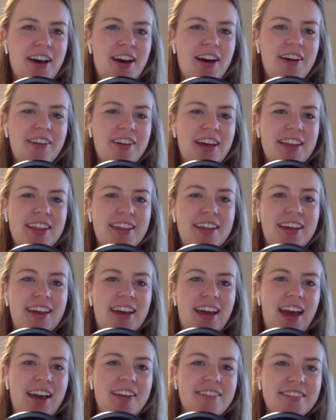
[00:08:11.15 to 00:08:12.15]
okay, like
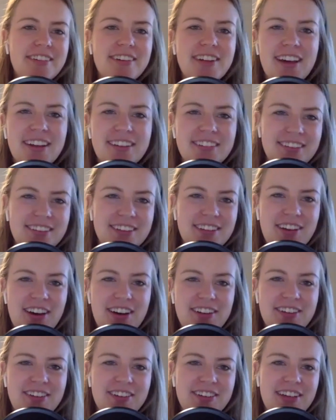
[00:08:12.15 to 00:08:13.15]
everyone else is
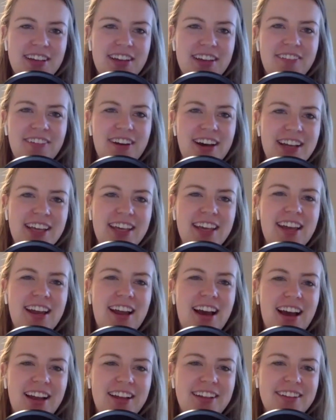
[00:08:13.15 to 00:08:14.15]
somehow doing it, why can't
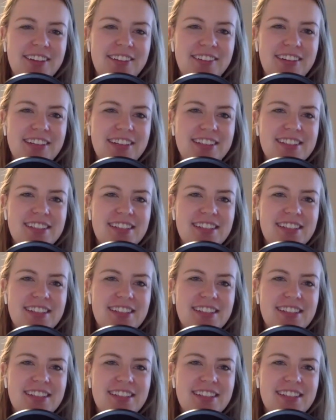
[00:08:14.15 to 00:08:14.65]
I do it?